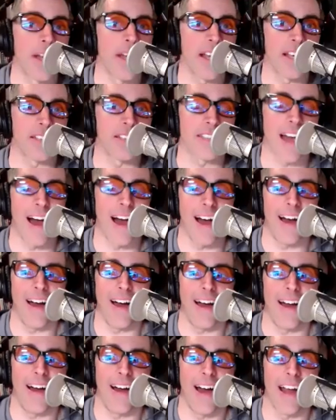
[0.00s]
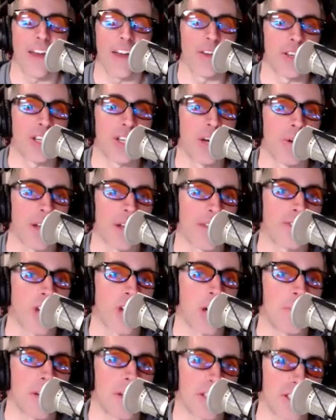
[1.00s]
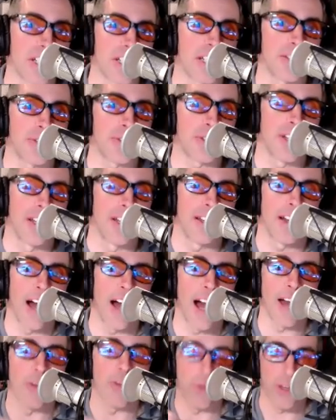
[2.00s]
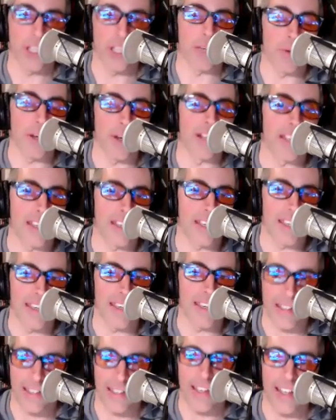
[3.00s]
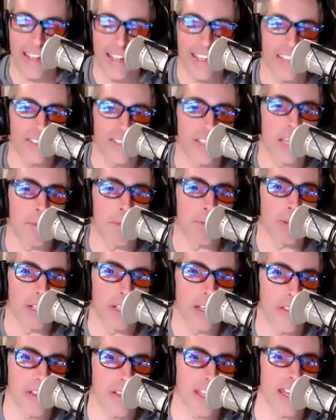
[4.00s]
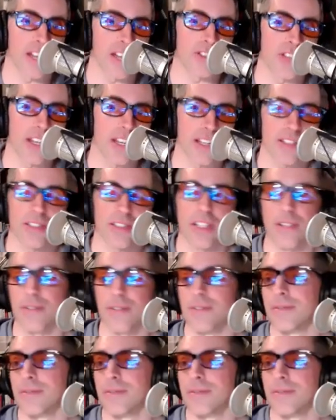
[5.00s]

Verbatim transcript: cause I only know what I've taught myself. I really want to geek and get deeper into the ketogenic stuff.